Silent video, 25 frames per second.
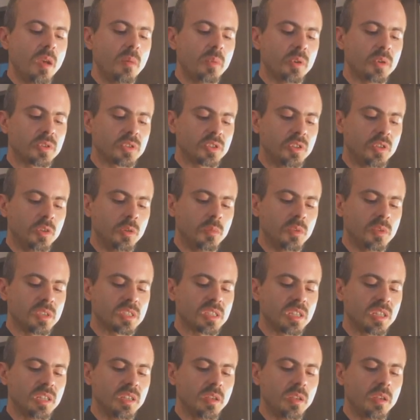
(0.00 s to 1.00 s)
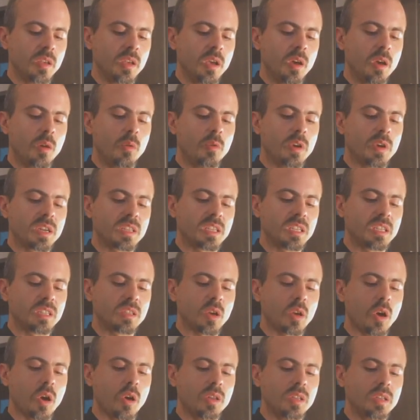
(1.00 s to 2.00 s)
posthumously, where the
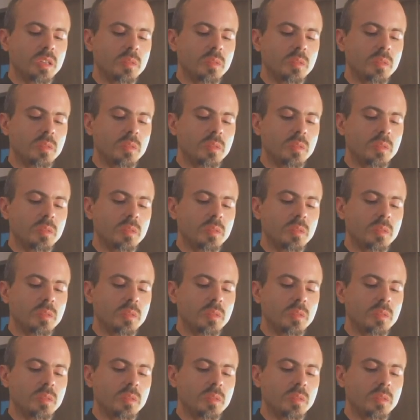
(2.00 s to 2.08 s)
eternal